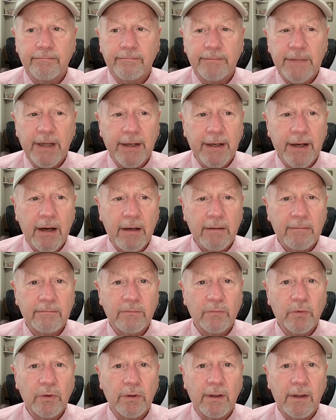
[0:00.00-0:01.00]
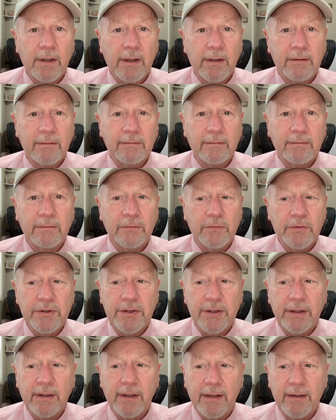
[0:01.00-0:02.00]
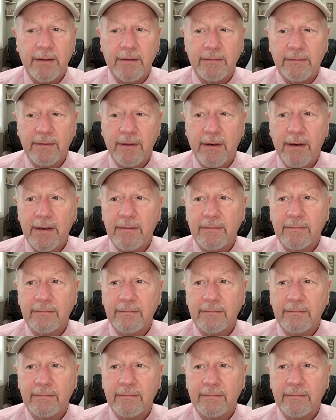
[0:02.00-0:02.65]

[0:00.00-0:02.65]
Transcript: take care. We'll see you later. All right,